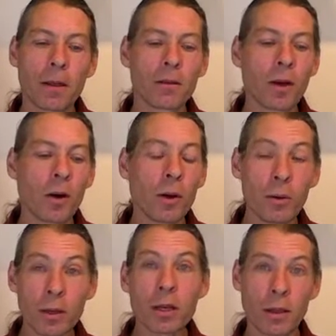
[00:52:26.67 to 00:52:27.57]
So it
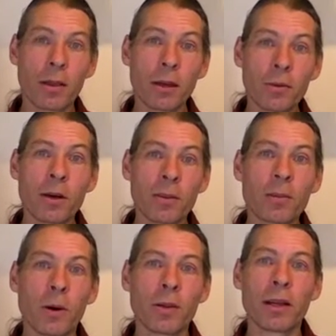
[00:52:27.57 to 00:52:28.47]
was a good thing for him to
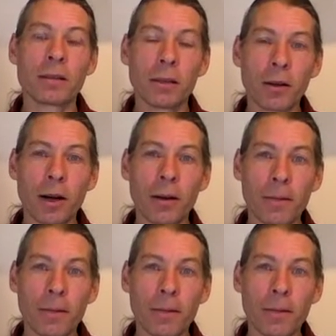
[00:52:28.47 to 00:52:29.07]
smoke that cigarette.